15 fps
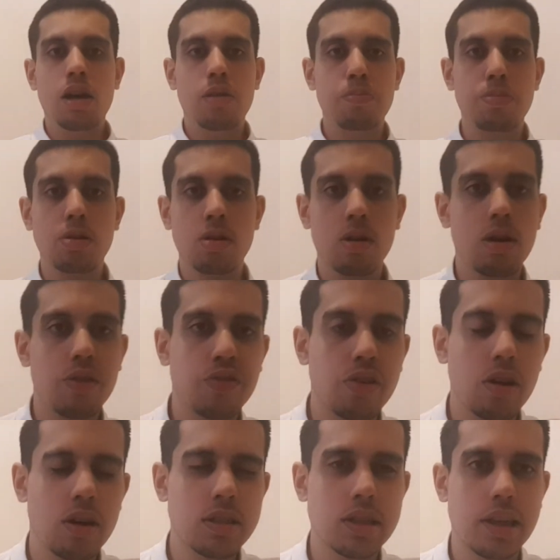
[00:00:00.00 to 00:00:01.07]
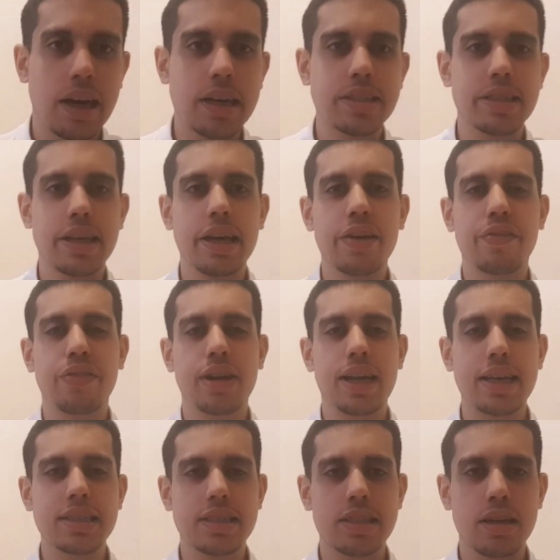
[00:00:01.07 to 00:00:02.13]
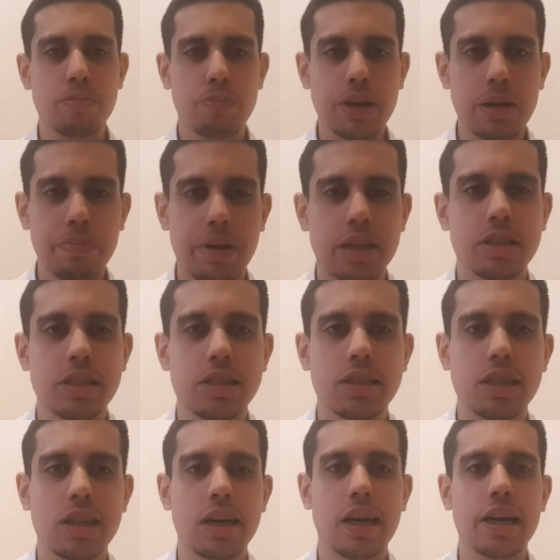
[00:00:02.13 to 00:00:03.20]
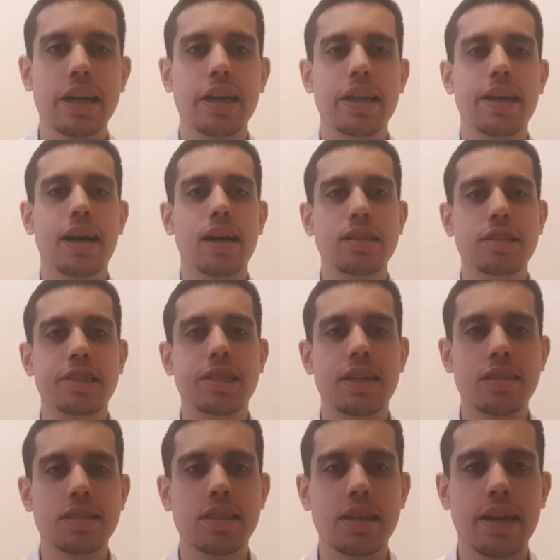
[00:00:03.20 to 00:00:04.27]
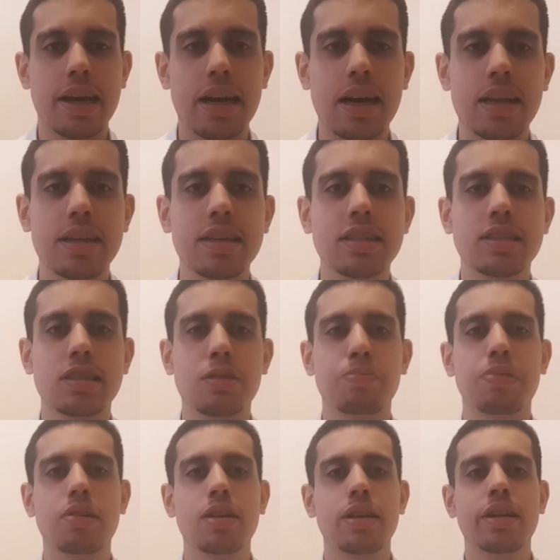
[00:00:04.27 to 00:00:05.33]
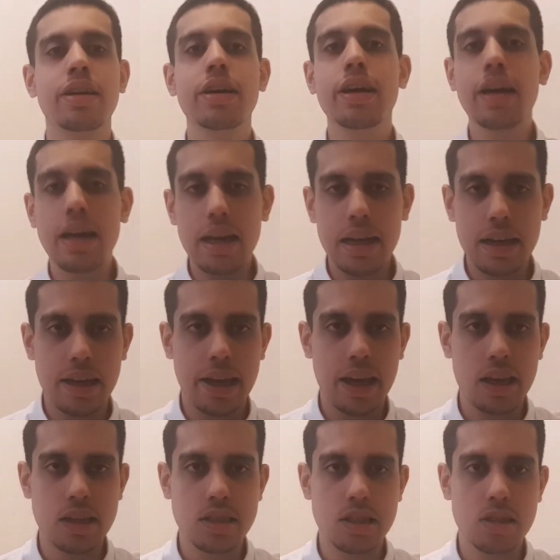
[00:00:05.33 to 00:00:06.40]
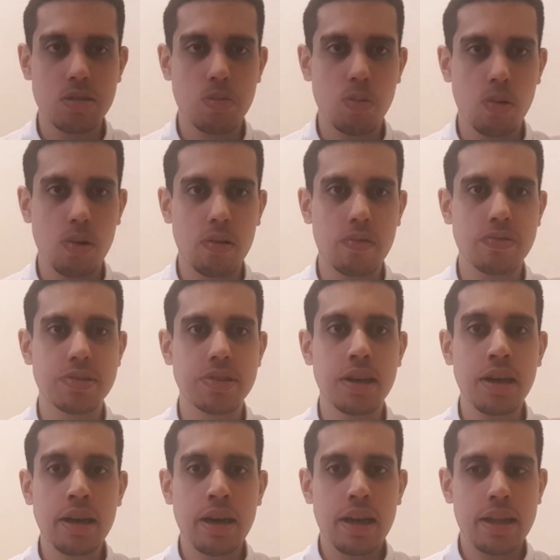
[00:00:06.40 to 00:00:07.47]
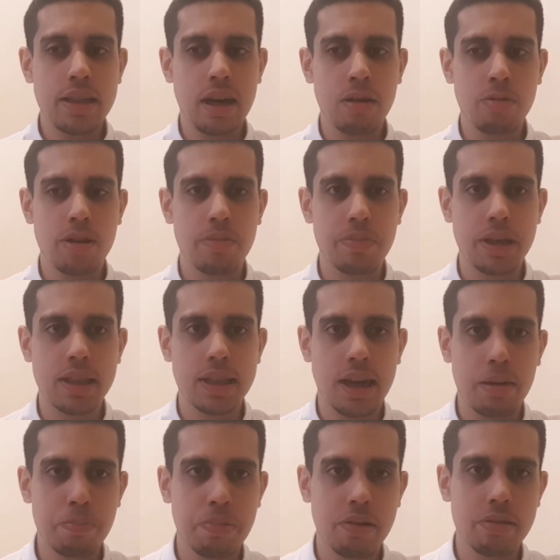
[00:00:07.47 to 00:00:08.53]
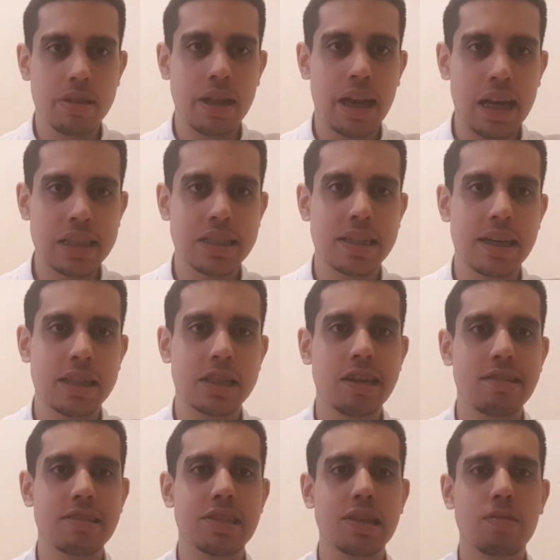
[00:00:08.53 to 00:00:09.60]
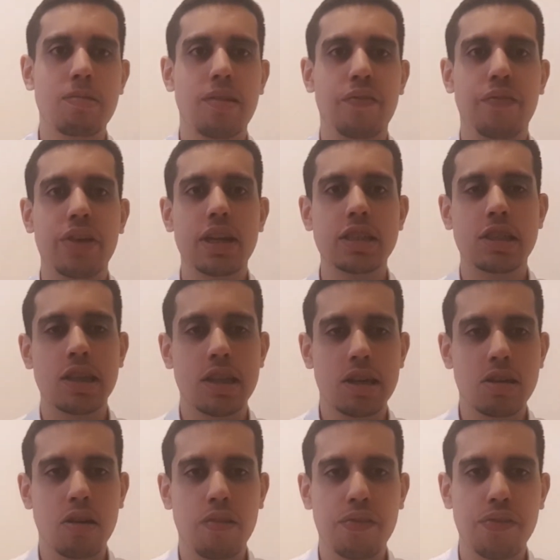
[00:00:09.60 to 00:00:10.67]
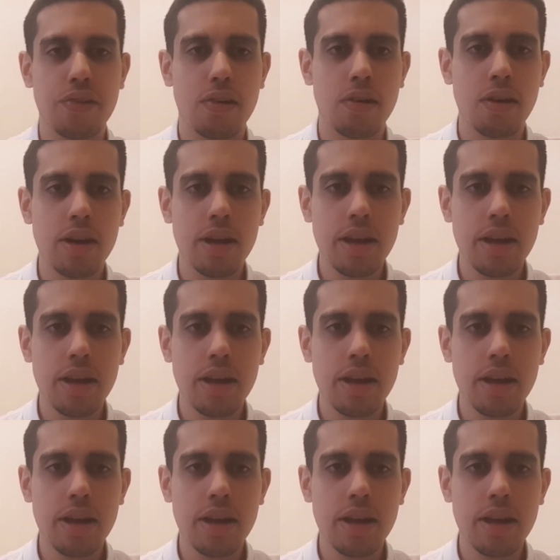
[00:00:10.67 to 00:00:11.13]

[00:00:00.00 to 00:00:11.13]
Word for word: But of course, guys, if Leicester beat Manchester United and Chelsea get at least a point against Wolves, that will mean that both Leicester and Chelsea will finish in the top four.